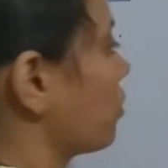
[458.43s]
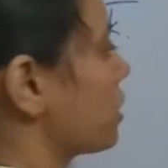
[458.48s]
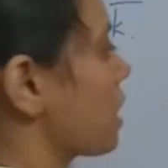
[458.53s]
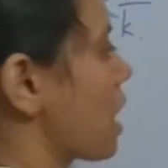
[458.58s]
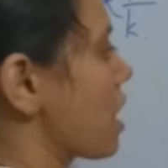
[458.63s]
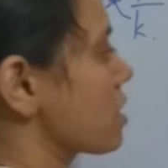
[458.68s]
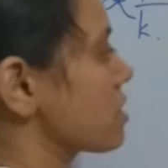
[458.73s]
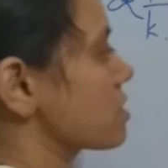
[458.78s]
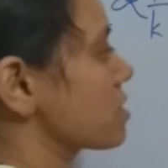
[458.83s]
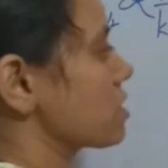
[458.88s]

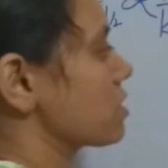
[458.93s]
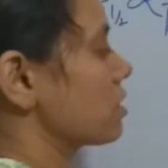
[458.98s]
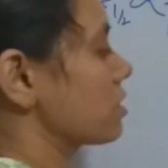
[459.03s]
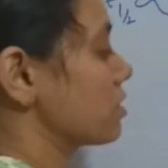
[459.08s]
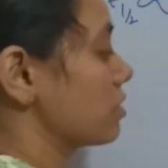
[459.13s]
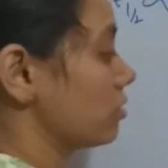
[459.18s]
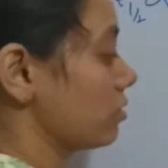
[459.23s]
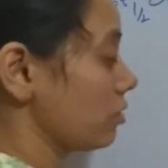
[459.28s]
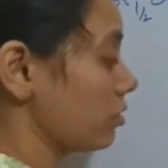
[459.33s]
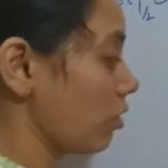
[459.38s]

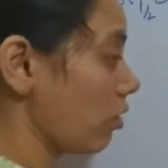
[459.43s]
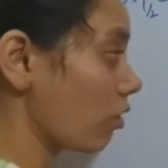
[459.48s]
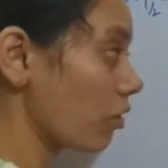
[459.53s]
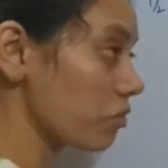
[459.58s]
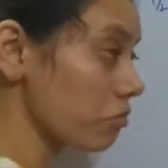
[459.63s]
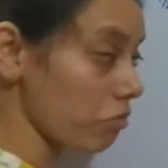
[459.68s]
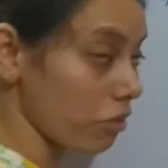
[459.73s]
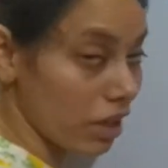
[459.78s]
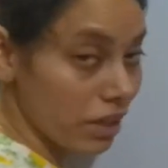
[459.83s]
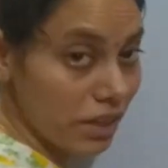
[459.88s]

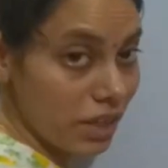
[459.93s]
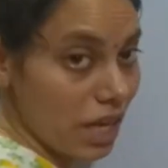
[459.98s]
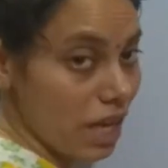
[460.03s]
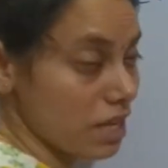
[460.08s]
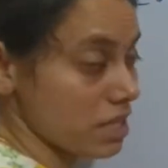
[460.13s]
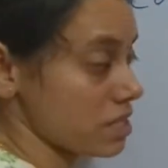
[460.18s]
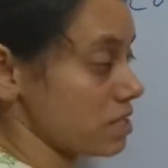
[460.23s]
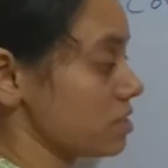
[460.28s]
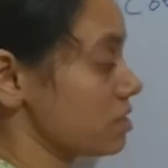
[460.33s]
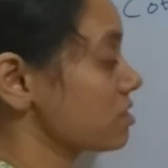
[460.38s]
on
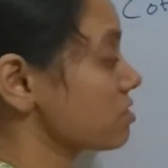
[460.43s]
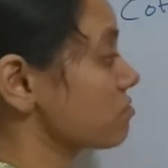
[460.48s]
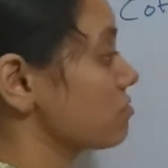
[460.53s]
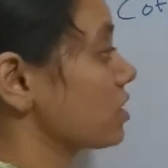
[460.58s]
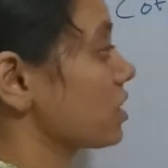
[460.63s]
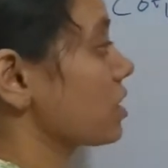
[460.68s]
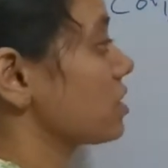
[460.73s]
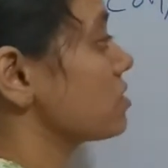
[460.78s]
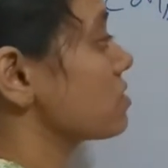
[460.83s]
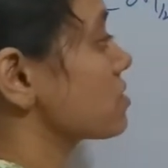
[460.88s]
y-axis
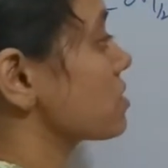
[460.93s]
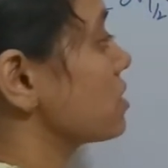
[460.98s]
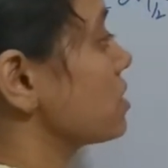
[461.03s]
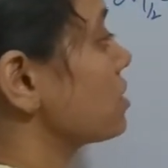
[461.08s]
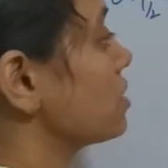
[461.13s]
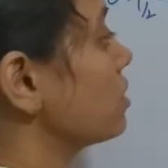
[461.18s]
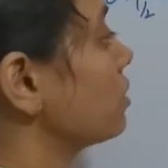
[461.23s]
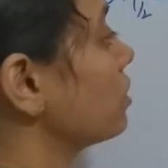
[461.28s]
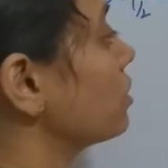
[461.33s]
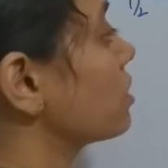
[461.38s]
we can
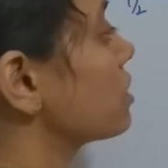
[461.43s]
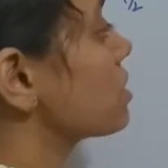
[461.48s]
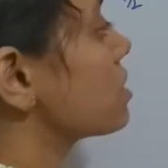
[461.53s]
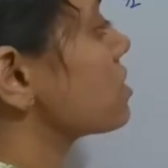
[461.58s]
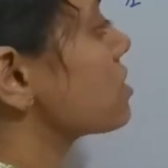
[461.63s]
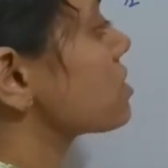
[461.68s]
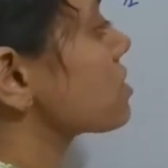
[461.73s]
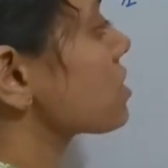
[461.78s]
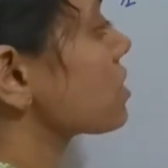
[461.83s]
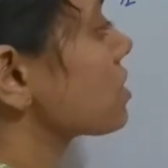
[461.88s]
see the
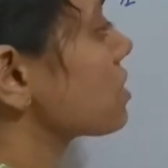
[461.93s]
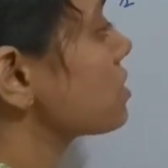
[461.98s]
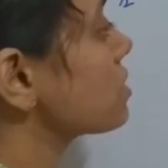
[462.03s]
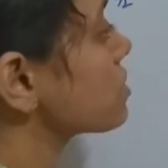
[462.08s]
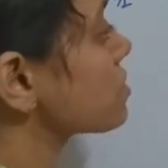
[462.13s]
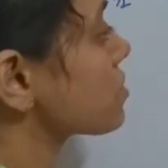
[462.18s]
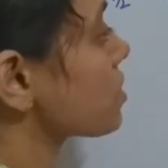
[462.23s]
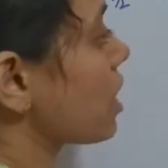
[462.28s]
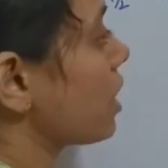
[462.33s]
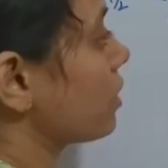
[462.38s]

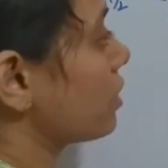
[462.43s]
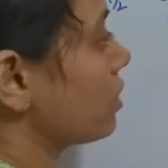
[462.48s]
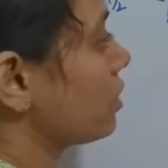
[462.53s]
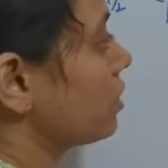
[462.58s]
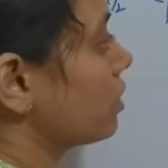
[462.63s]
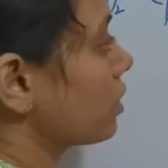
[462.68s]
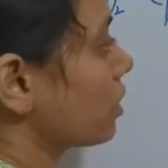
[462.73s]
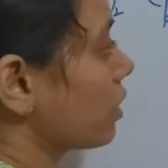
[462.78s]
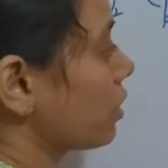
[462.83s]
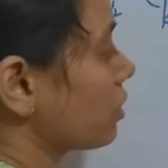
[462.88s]

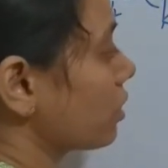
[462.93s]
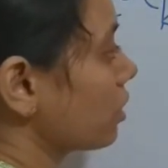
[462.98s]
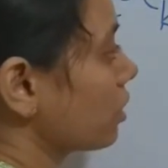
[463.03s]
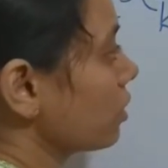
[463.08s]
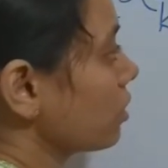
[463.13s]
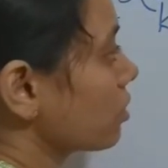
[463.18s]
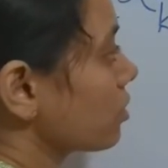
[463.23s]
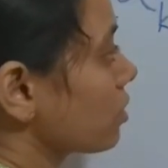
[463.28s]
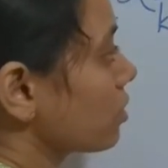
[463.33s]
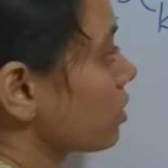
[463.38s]
single-stranded DNA
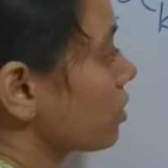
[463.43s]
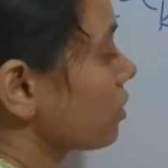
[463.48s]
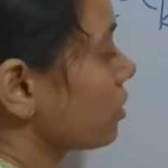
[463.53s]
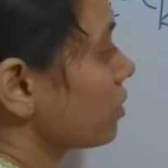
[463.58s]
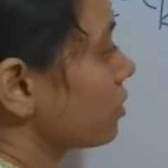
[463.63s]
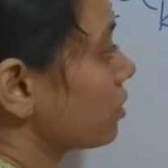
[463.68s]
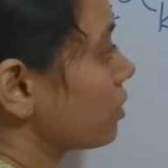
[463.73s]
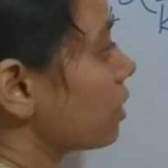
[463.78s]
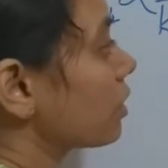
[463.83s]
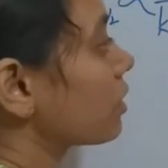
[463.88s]

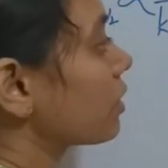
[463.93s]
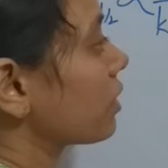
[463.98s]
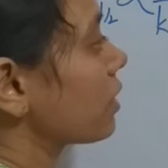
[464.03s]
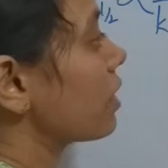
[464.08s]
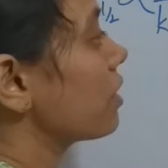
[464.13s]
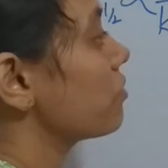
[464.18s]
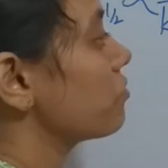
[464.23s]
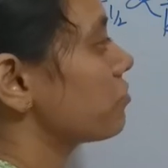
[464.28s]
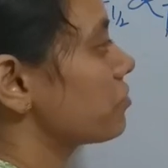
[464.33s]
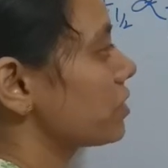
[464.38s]
that
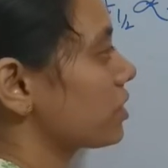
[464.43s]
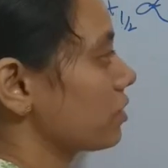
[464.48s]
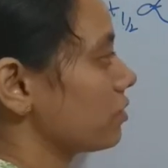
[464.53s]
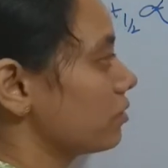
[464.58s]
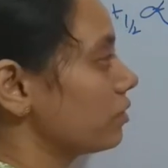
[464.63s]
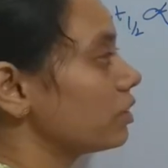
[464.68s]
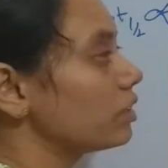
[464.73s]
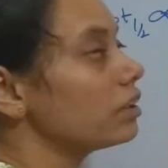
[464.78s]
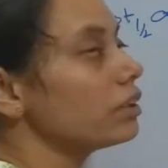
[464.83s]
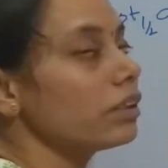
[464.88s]
left
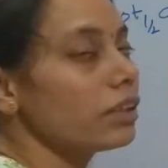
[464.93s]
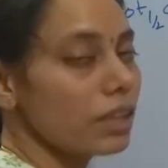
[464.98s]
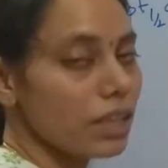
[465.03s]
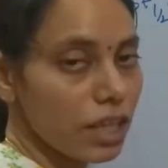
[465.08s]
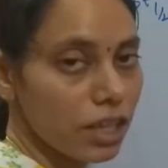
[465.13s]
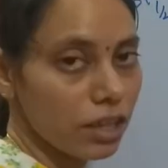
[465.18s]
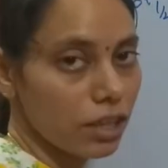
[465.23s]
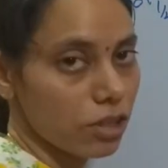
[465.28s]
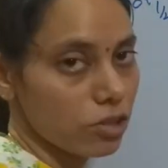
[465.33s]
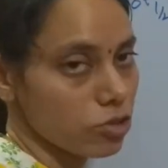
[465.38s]

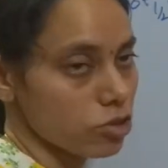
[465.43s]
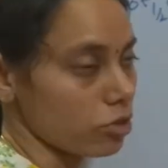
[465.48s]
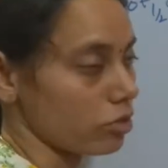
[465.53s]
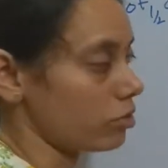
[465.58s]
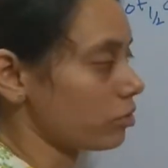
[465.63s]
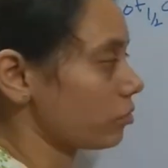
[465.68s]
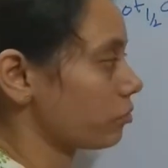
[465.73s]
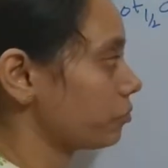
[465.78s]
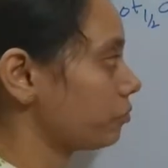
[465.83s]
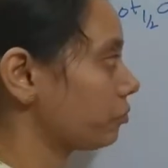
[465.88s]

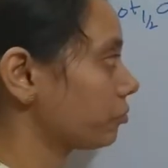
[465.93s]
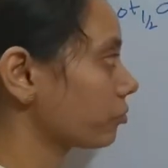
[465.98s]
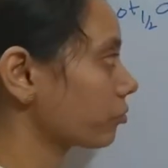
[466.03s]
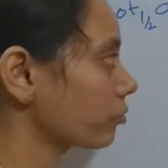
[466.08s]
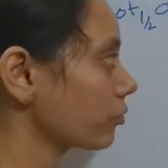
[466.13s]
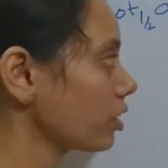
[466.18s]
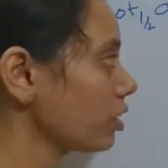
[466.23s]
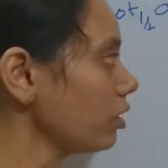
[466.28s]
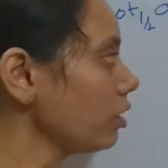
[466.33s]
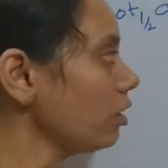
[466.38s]
denatured.
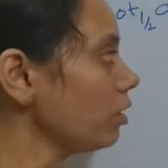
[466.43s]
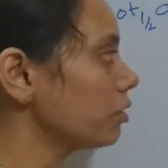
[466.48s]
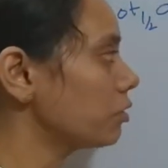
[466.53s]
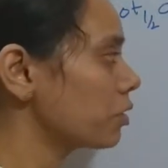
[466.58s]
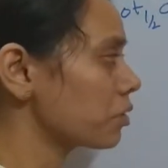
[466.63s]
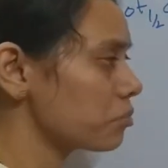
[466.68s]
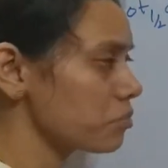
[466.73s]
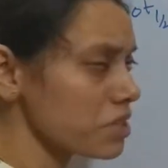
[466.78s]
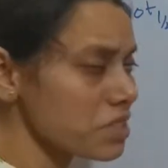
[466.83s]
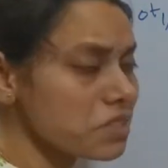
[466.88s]

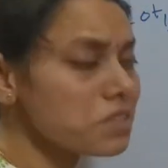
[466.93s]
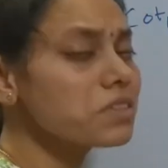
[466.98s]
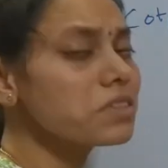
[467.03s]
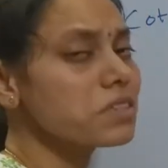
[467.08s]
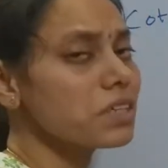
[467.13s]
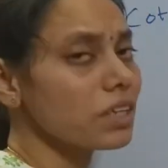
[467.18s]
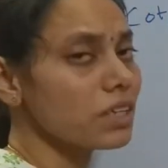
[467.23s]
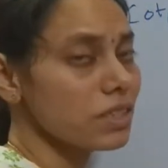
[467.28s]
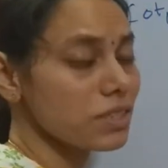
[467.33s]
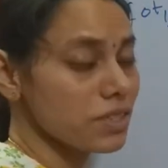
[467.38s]
That means the
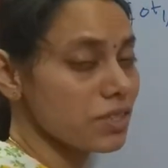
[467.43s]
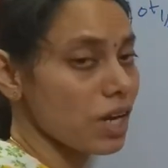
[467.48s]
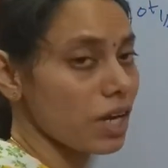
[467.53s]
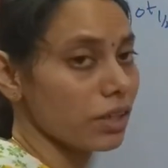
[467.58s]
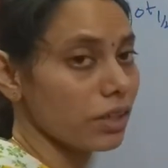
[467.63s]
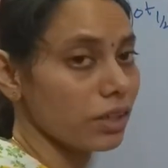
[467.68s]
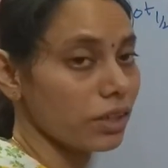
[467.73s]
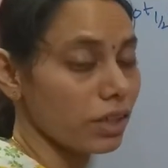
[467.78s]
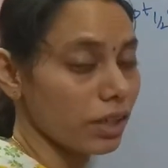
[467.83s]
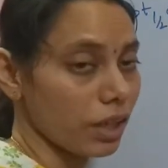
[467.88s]

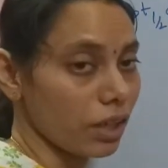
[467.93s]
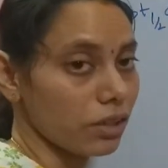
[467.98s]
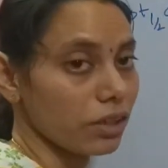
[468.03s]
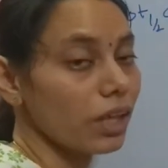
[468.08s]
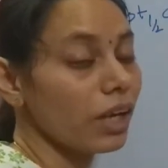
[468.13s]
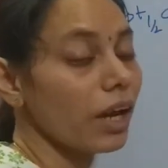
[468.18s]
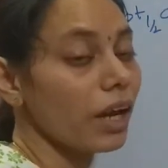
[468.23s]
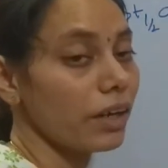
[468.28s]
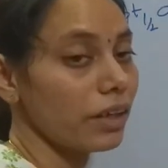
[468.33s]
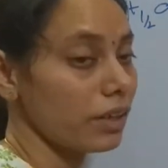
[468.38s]
single-stranded
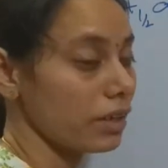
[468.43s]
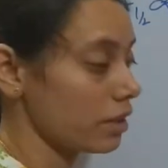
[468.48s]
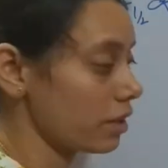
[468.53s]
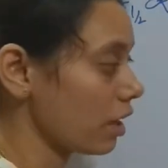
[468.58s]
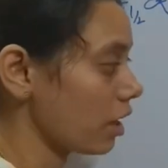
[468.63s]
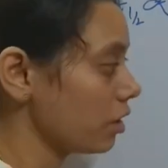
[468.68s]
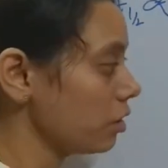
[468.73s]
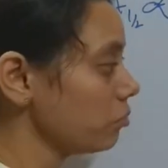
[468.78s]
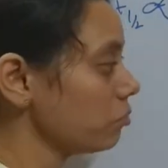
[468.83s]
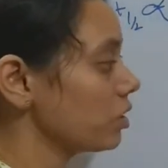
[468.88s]
DNA at
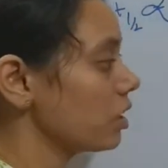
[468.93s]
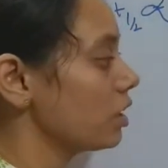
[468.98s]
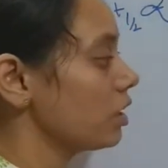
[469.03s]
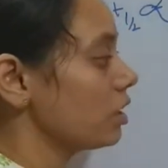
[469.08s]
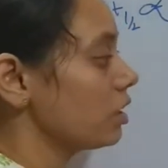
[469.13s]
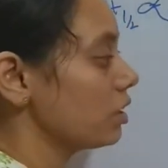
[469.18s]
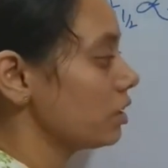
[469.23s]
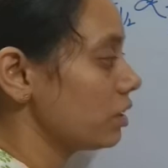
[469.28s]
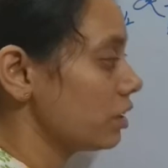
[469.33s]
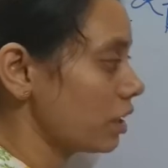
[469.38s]
time
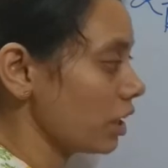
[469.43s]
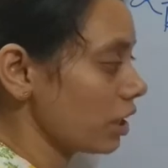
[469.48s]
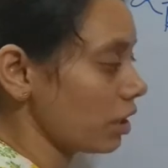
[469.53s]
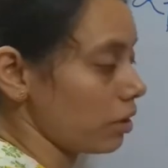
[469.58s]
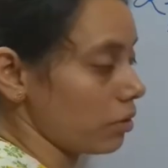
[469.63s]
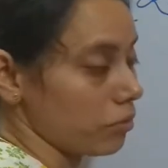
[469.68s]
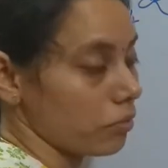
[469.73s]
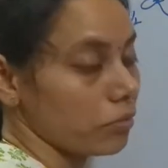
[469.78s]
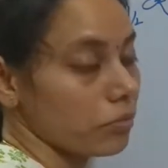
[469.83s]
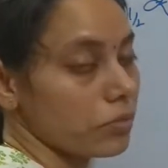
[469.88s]

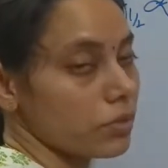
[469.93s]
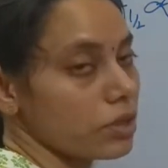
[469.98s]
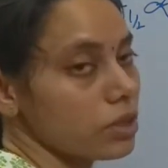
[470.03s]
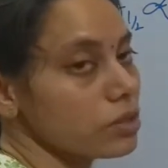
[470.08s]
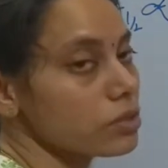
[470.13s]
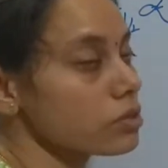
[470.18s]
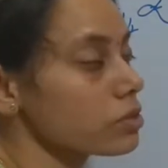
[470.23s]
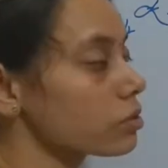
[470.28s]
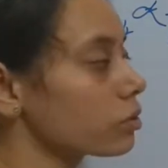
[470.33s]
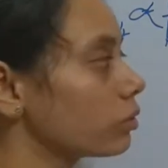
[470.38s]
t.
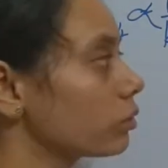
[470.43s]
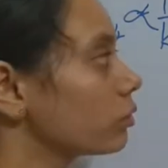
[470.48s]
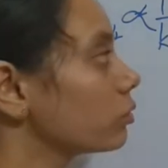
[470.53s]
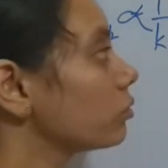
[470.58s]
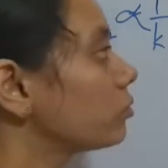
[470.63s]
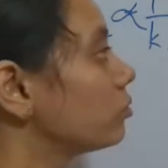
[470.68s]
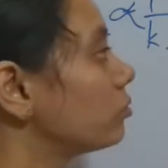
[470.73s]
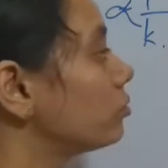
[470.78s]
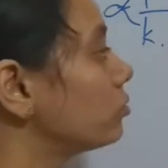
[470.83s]
So